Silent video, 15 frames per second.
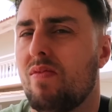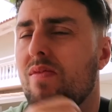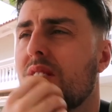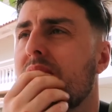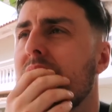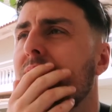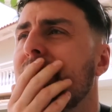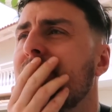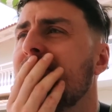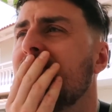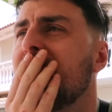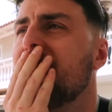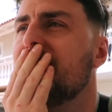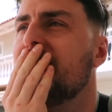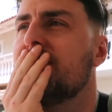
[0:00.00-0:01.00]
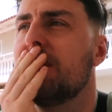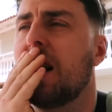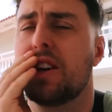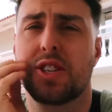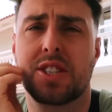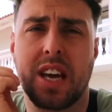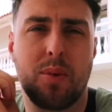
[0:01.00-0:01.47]

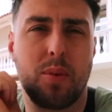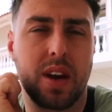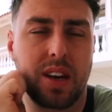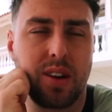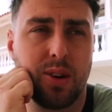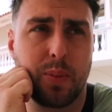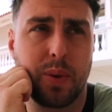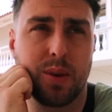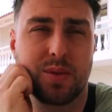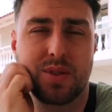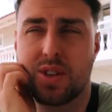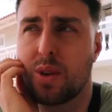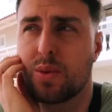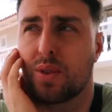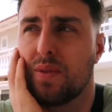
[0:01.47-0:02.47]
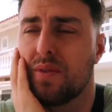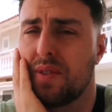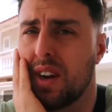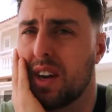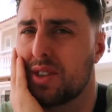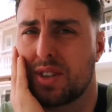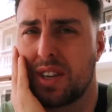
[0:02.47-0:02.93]
I just kept waking up and it was so
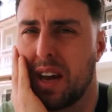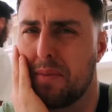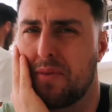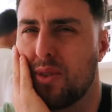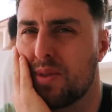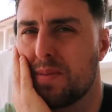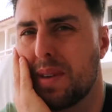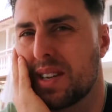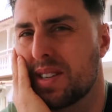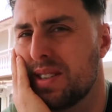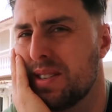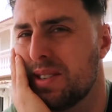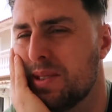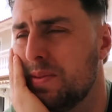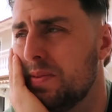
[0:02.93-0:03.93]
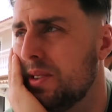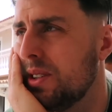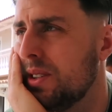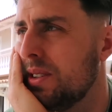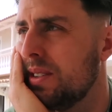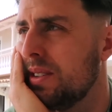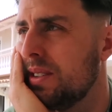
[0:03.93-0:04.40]
comfy, I just kept falling back to
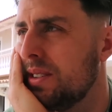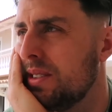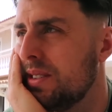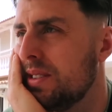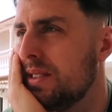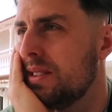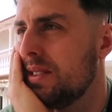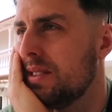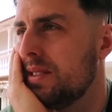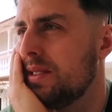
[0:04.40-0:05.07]
sleep.